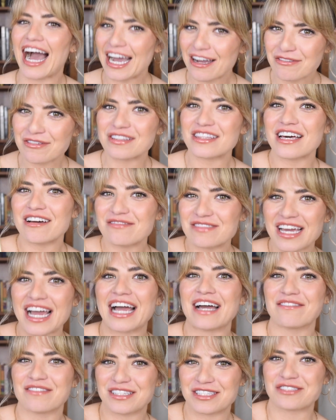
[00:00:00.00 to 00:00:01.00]
I would love to
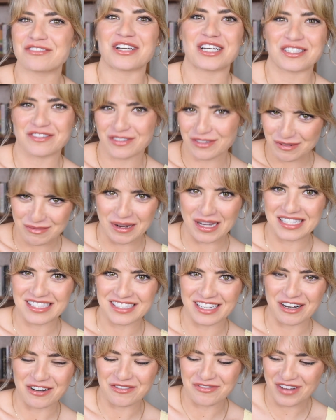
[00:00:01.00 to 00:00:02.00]
have this dress for
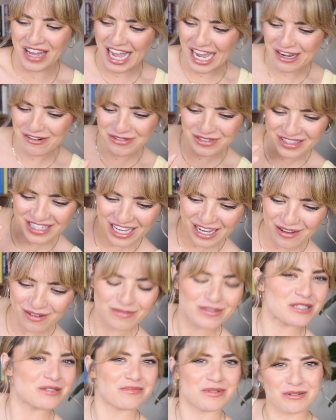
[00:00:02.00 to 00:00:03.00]
myself. I would
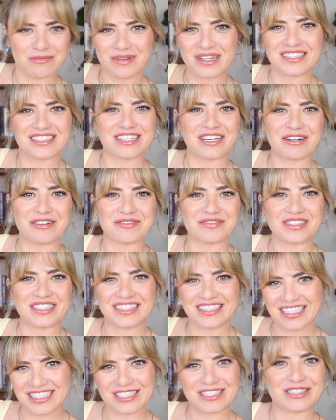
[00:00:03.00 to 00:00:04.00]
love to put myself
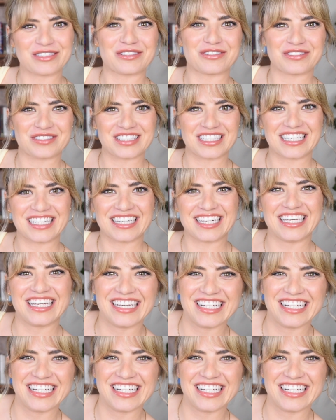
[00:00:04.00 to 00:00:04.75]
in this little scene